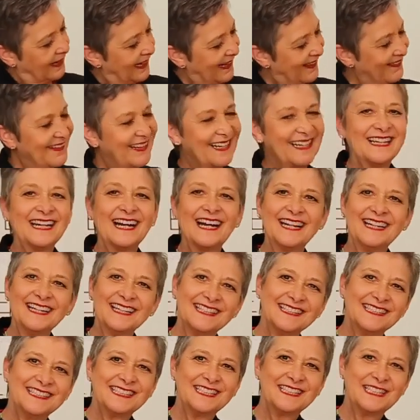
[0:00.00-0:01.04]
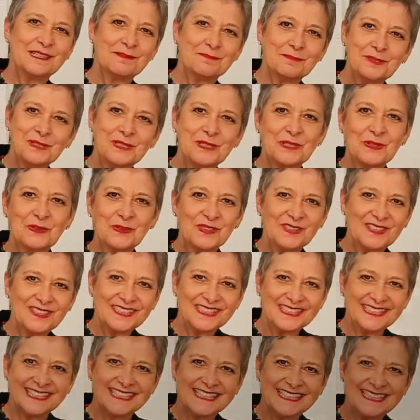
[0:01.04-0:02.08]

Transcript: and then cutting the stems short.